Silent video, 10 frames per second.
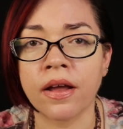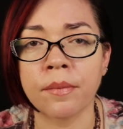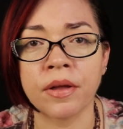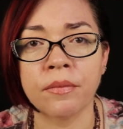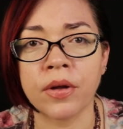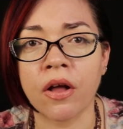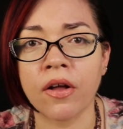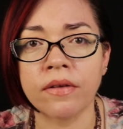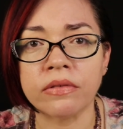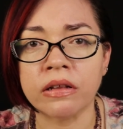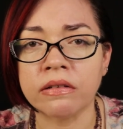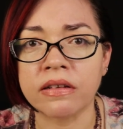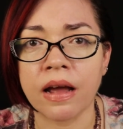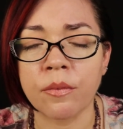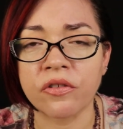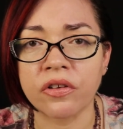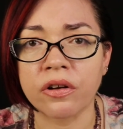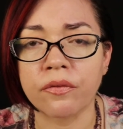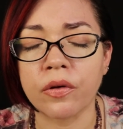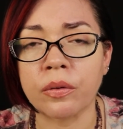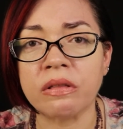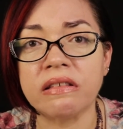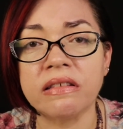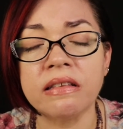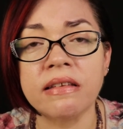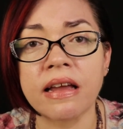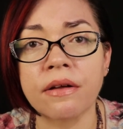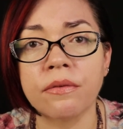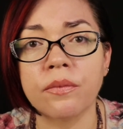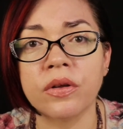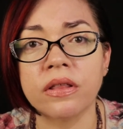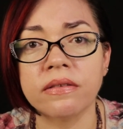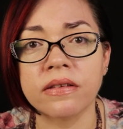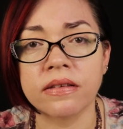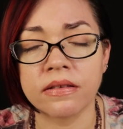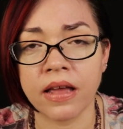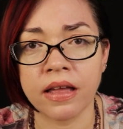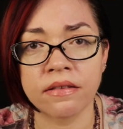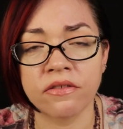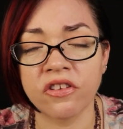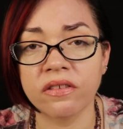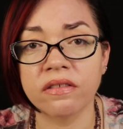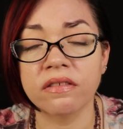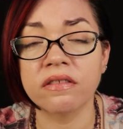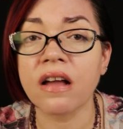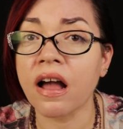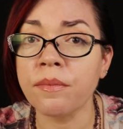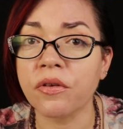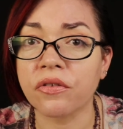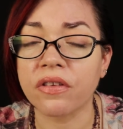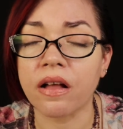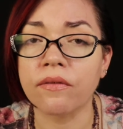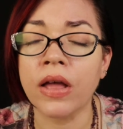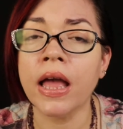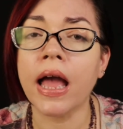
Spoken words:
I mean, we all have little timers on our phones. Sit down with it and just time yourself.